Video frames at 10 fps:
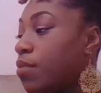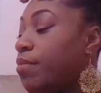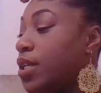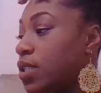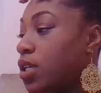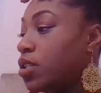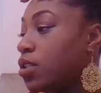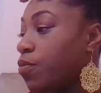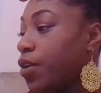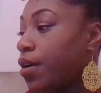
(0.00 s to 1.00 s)
Be still
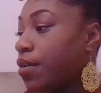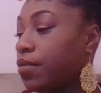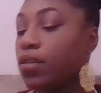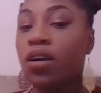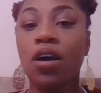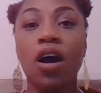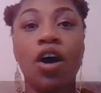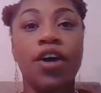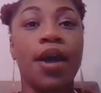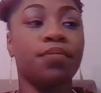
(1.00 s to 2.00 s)
somewhere.
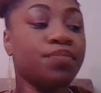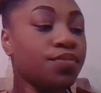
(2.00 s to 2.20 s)
Okay.